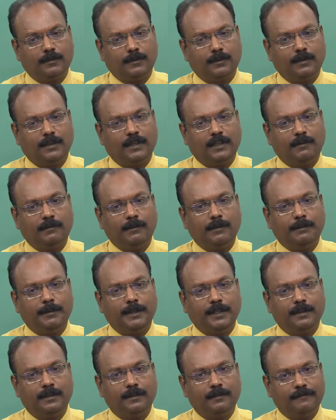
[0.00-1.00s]
So, that will
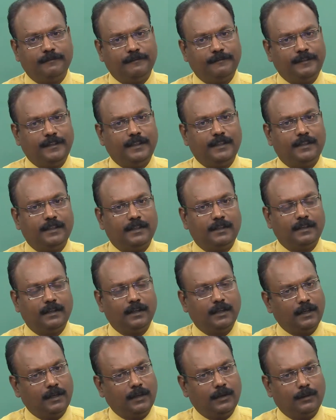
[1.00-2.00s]
make them feel that,
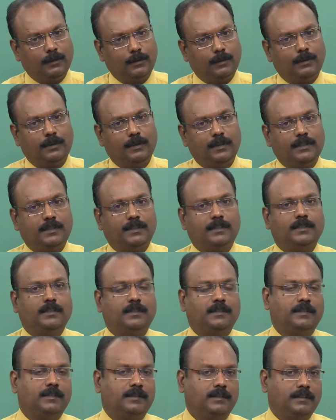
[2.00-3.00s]
oh, this
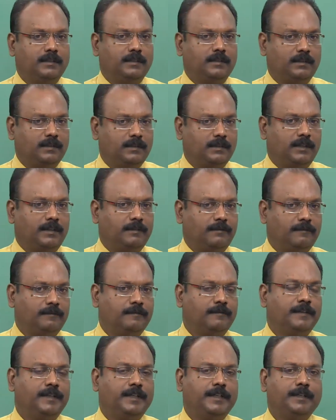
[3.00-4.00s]
is a
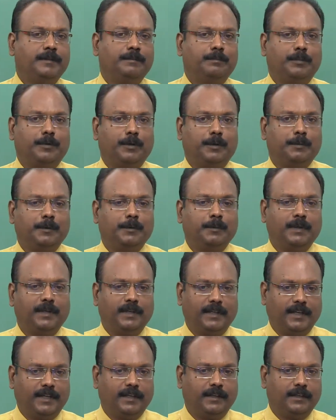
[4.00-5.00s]
very probable
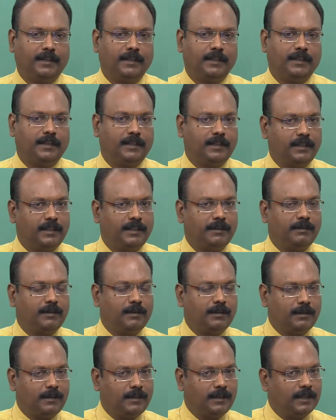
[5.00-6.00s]
candidate, and they will
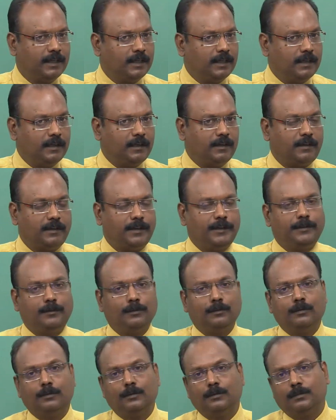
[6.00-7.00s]
not try
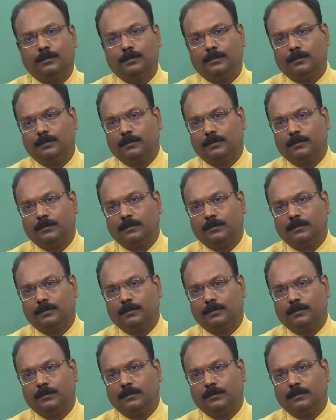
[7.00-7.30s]
to